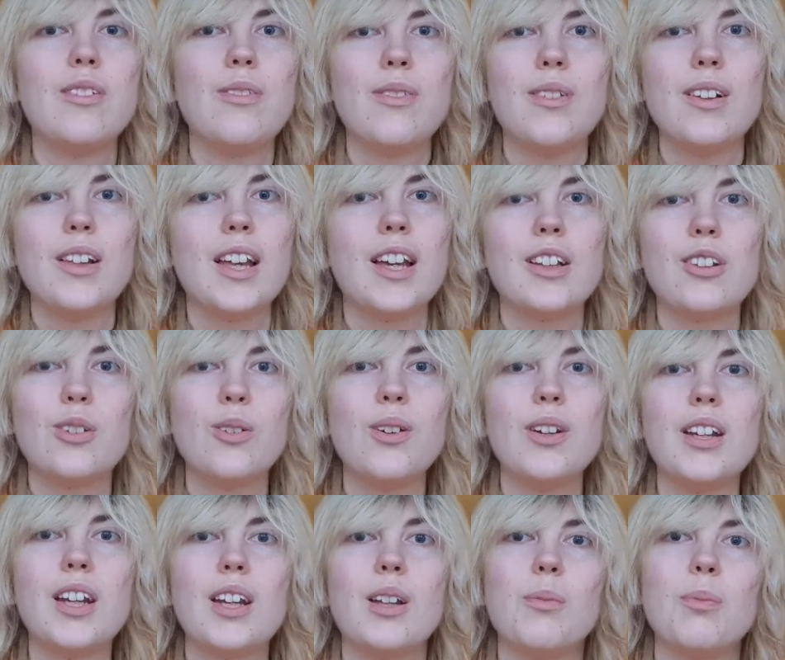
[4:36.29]
feel like
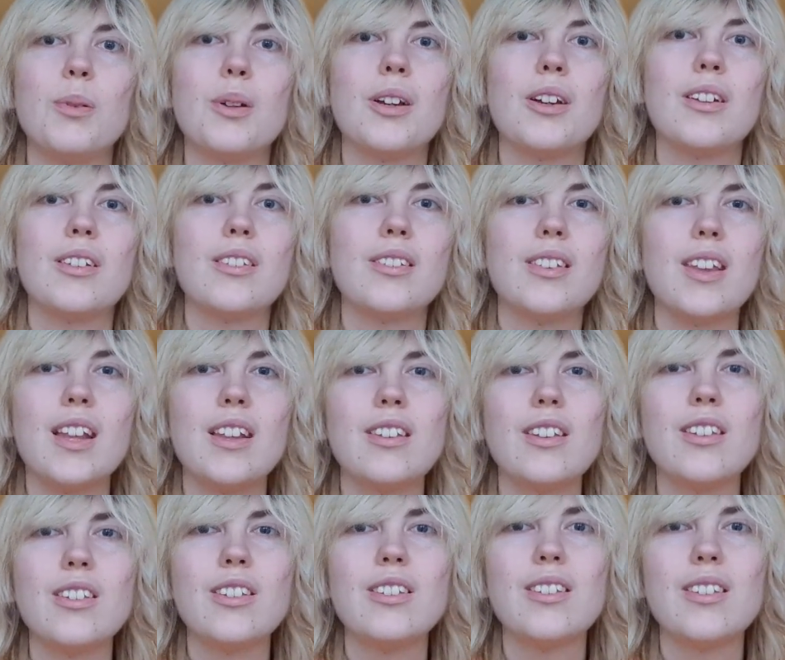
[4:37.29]
doing it because that's
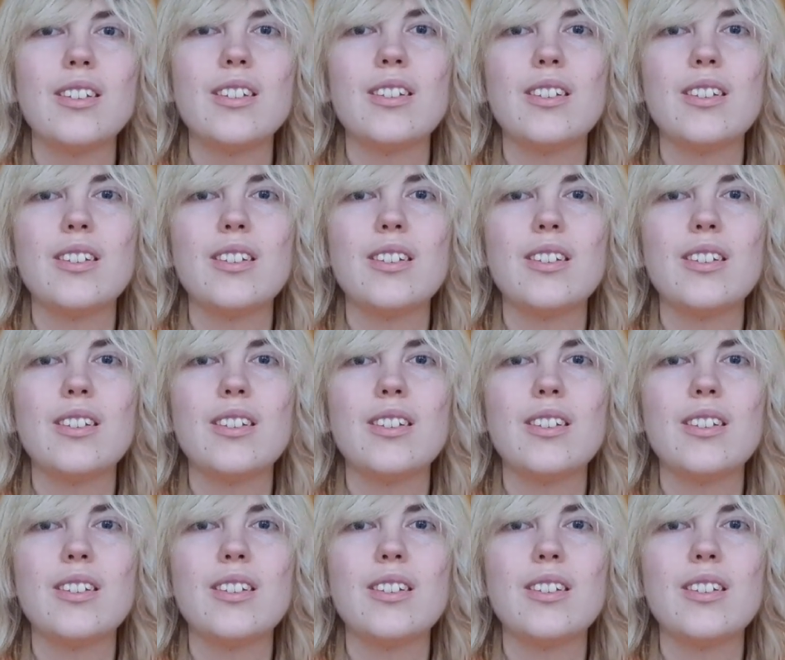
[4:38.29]
just